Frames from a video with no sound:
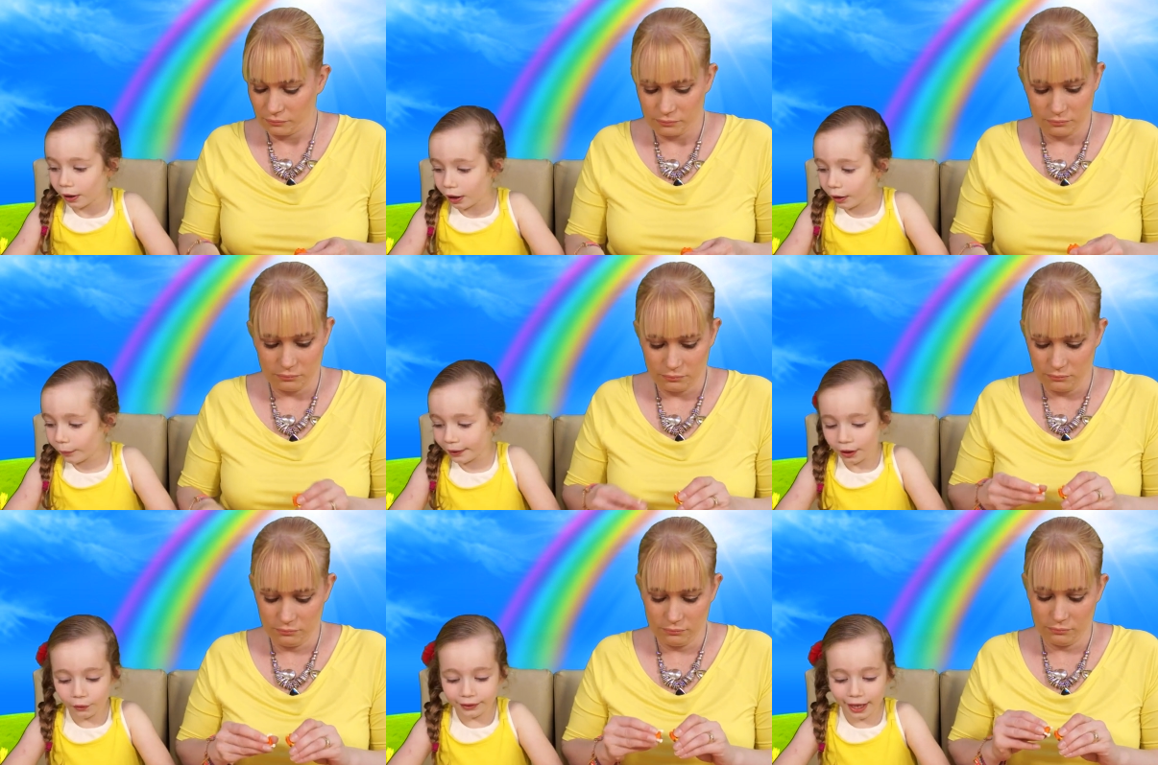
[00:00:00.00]
Speaker 1: Oh,
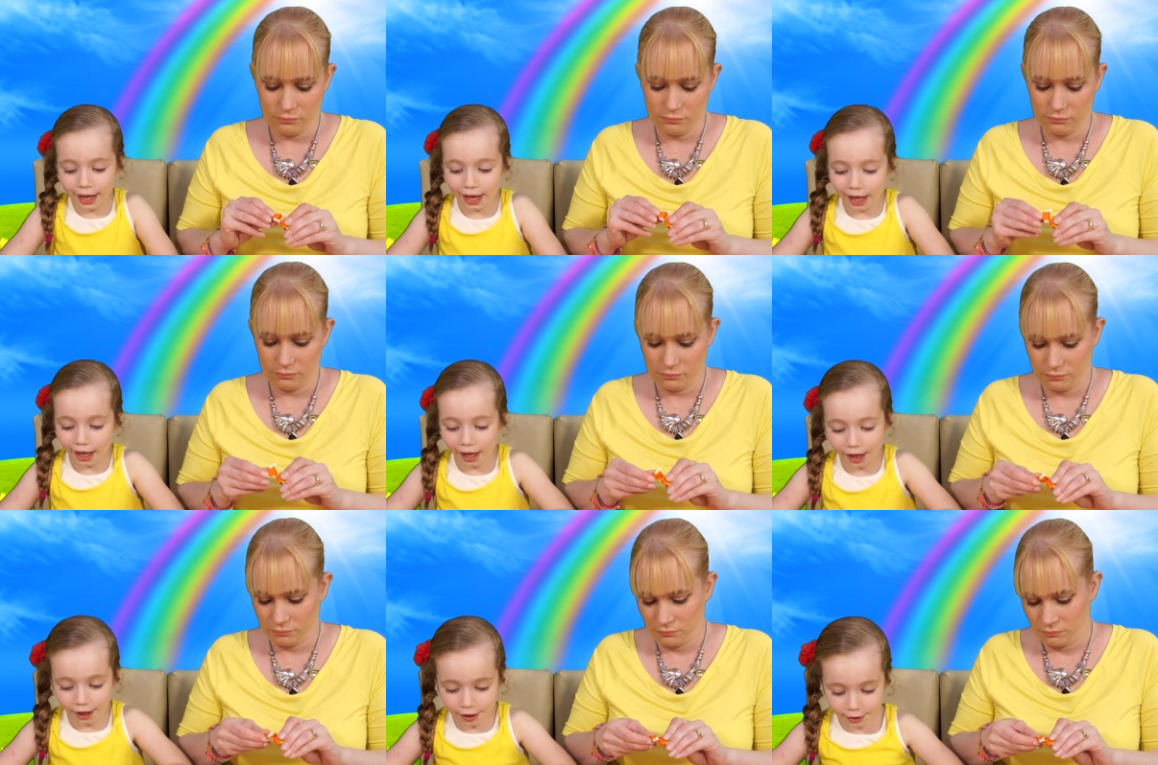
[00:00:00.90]

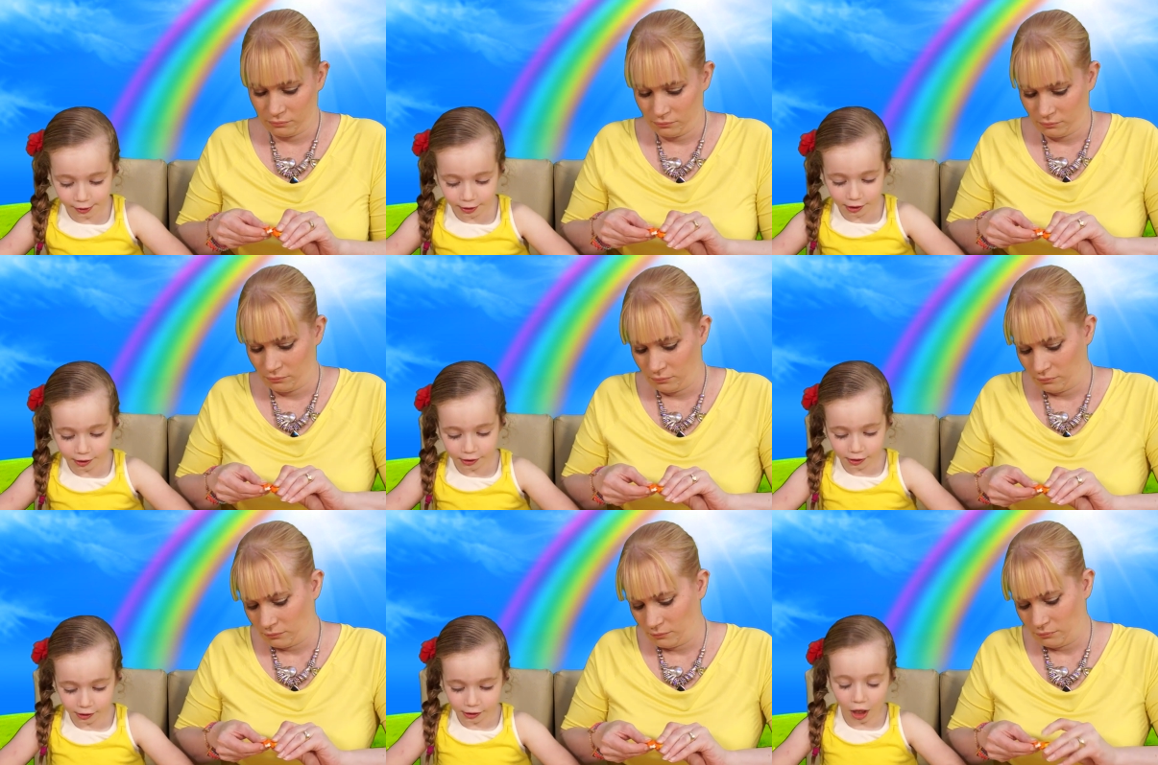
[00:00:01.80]
we don't
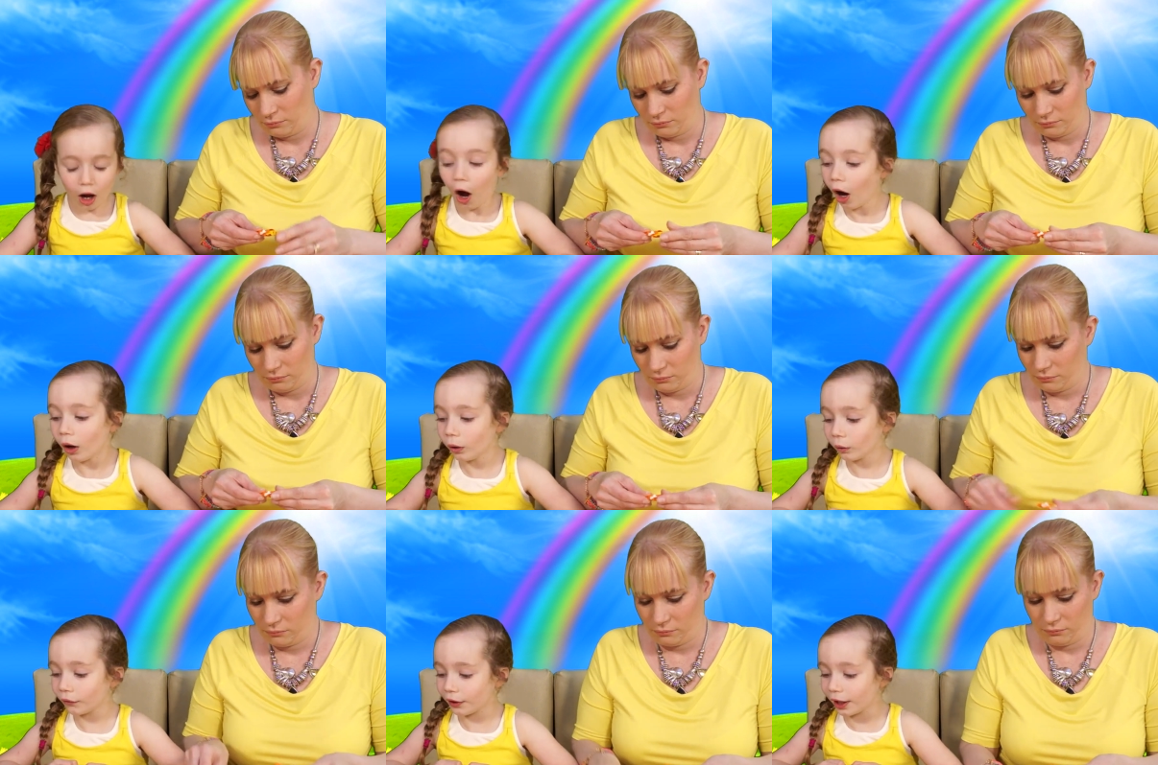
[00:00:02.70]
care. A
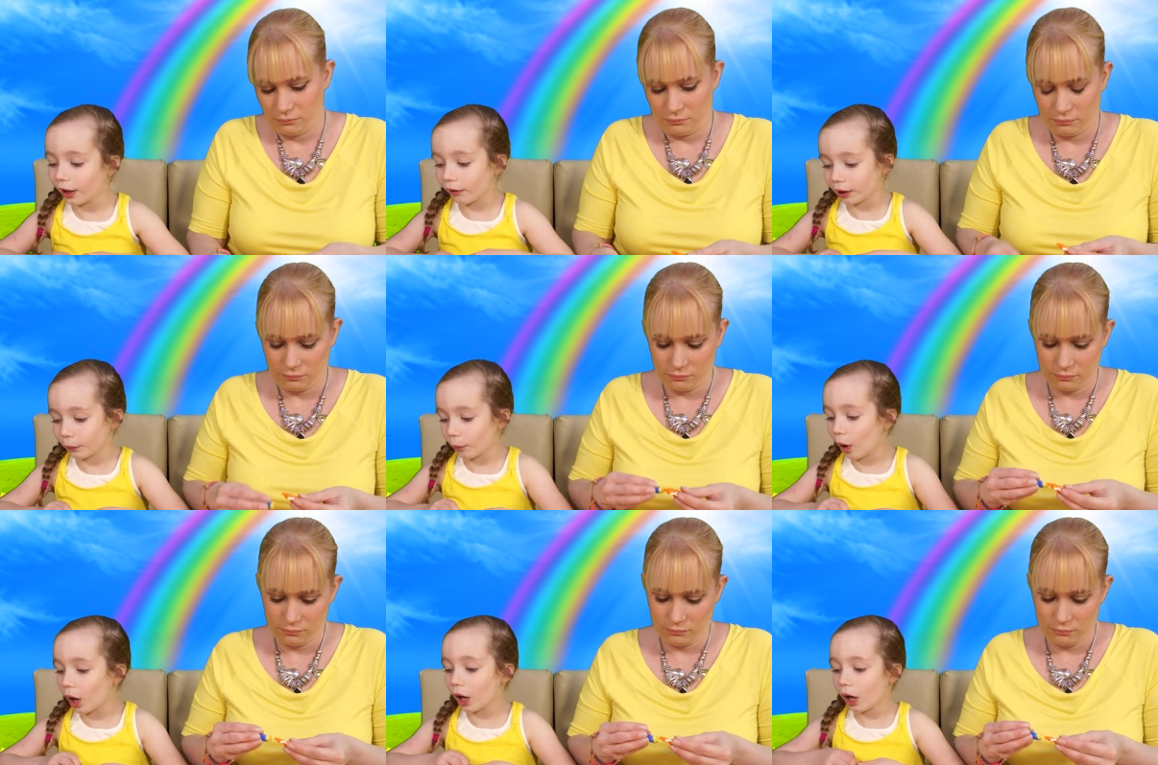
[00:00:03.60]
whole series
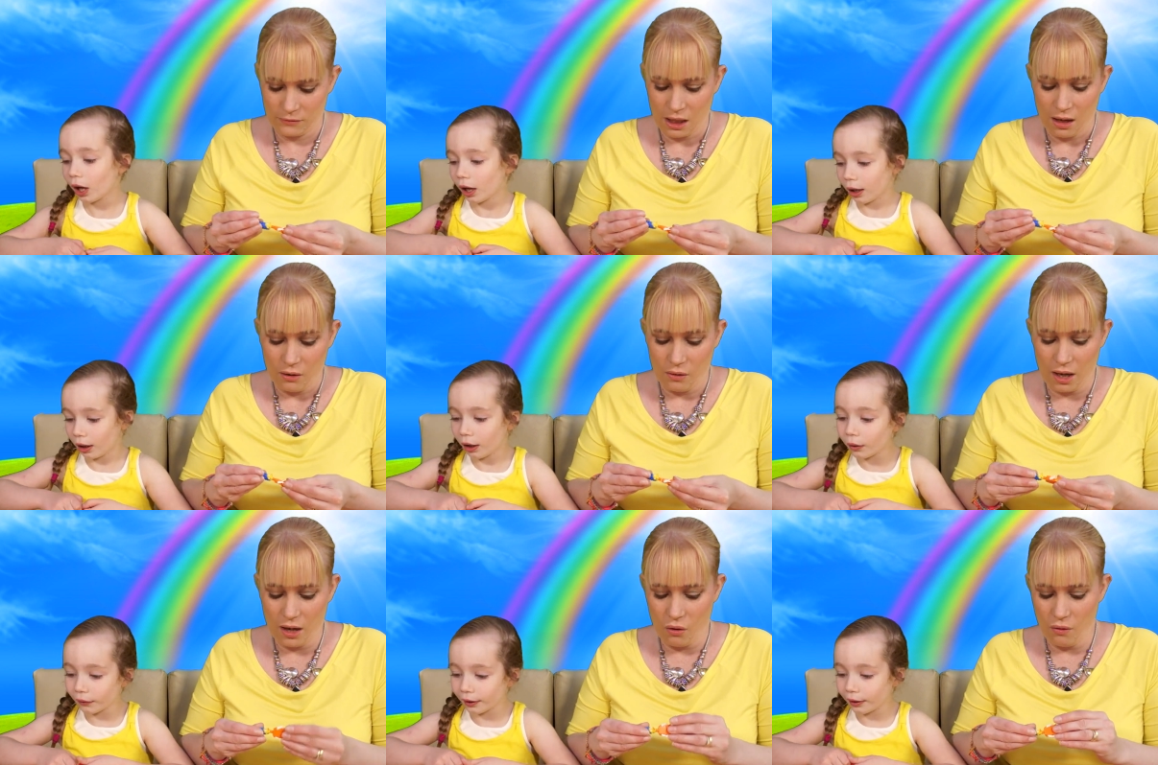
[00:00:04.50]
war. A
Speaker 2: whole
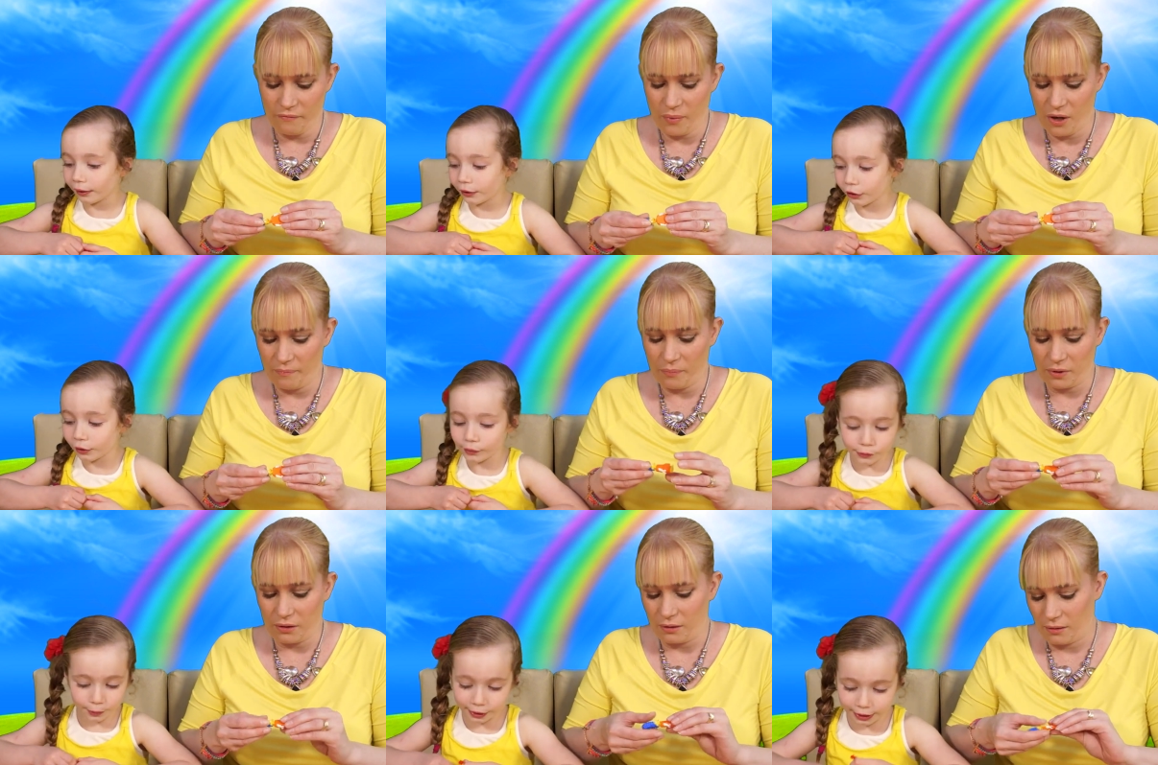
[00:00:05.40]
right, oh, series put a,
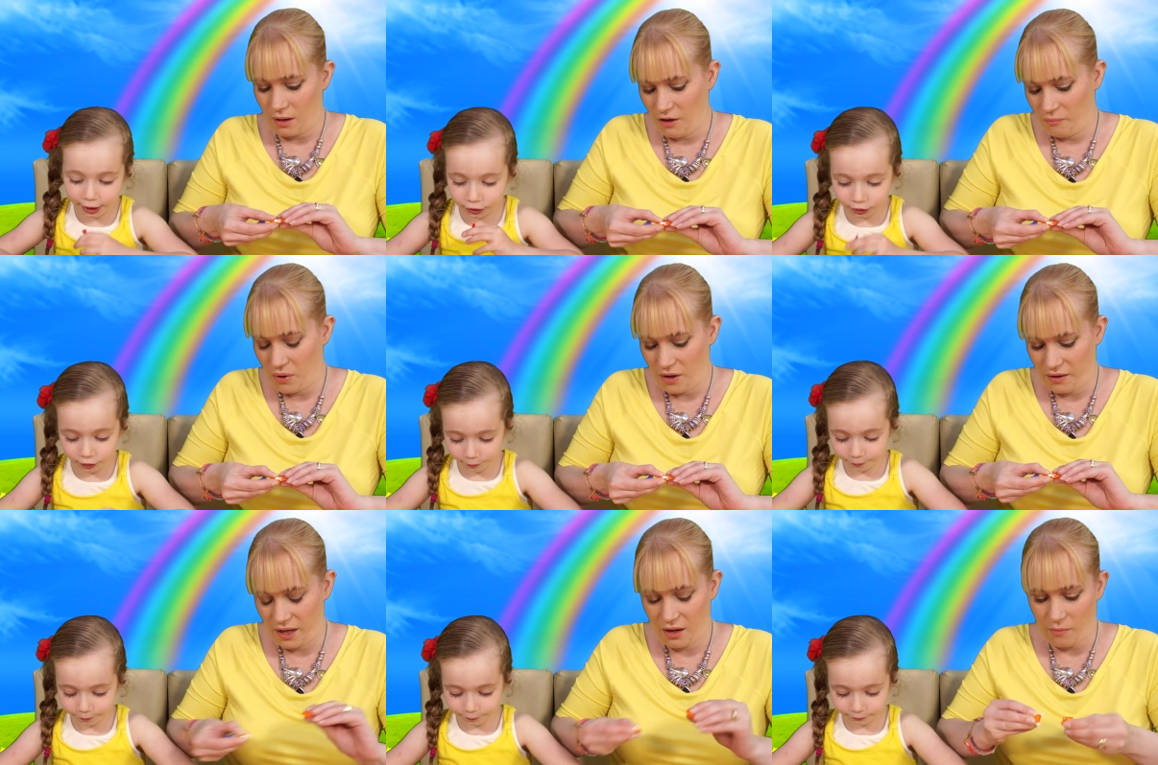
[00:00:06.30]
we did. I've put a
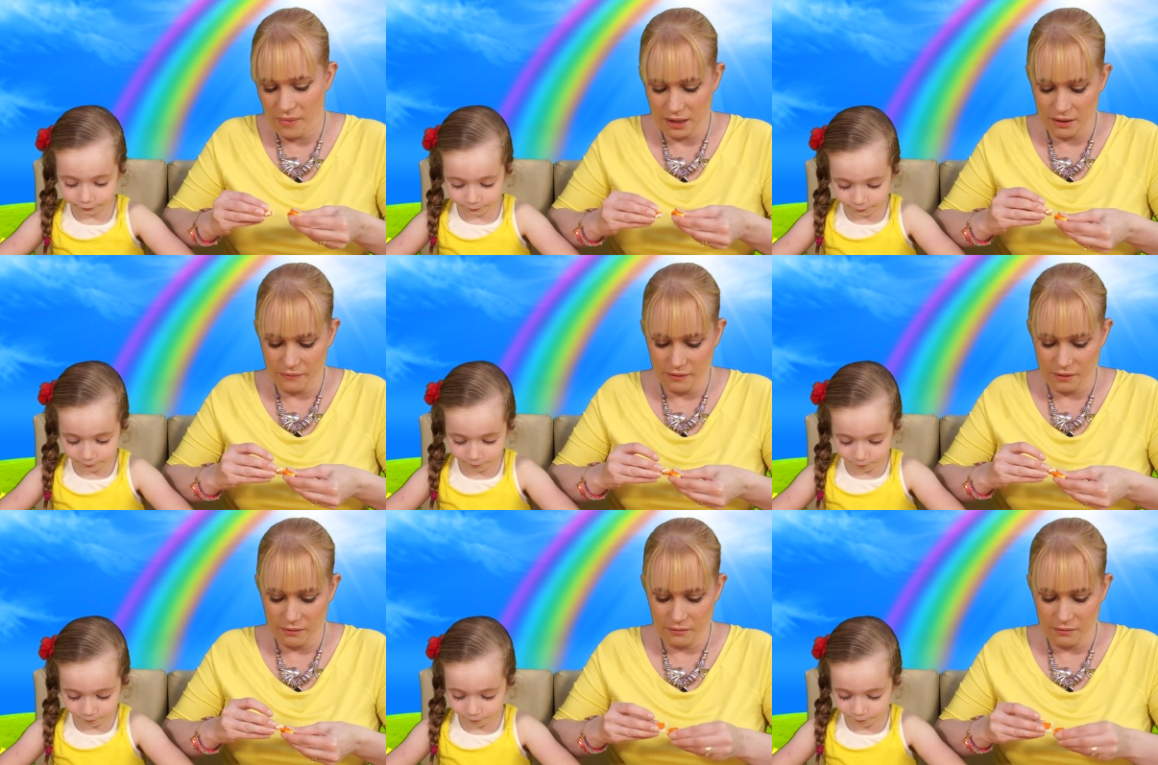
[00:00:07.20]
thing on back to front.